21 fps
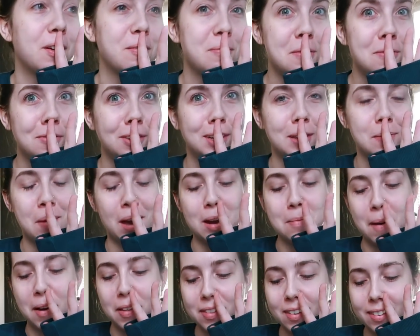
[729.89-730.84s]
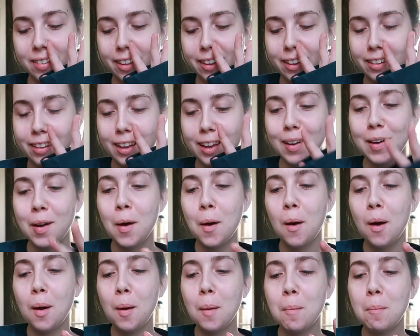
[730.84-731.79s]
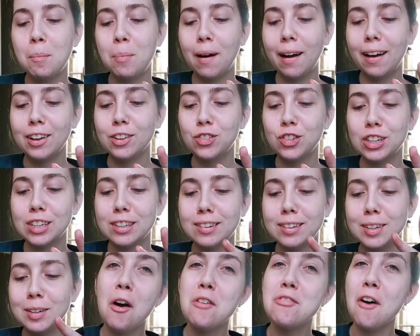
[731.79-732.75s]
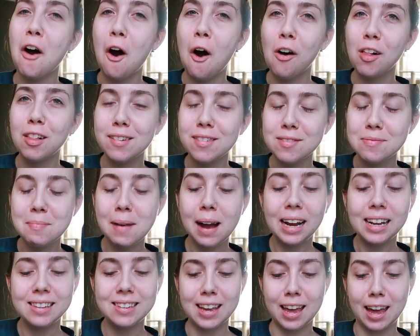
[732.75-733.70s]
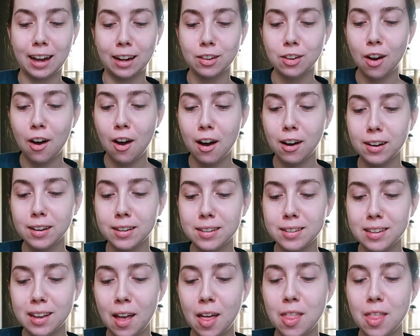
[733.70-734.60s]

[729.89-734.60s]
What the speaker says: I've been really bad about this lately, but just of all of my TikToks,